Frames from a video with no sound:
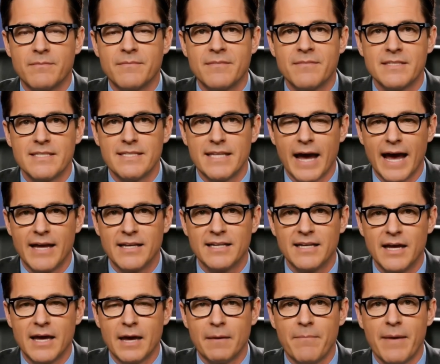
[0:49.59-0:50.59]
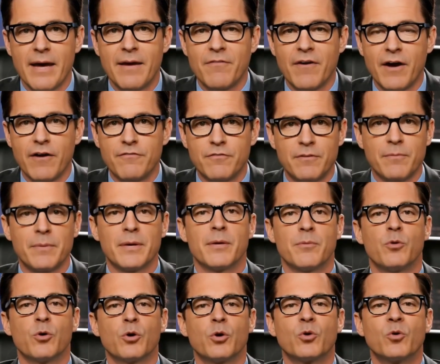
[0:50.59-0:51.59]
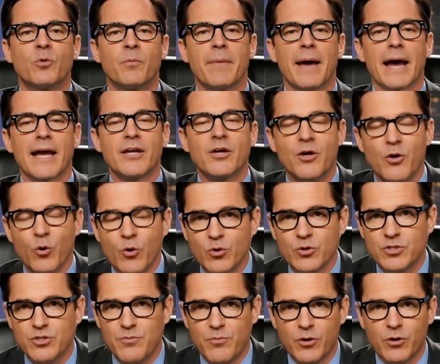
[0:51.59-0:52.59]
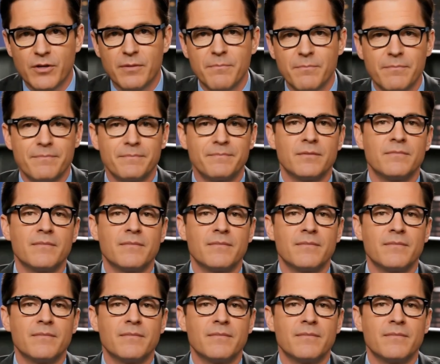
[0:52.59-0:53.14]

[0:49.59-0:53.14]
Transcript: Instead, they vote for people who will make laws for them.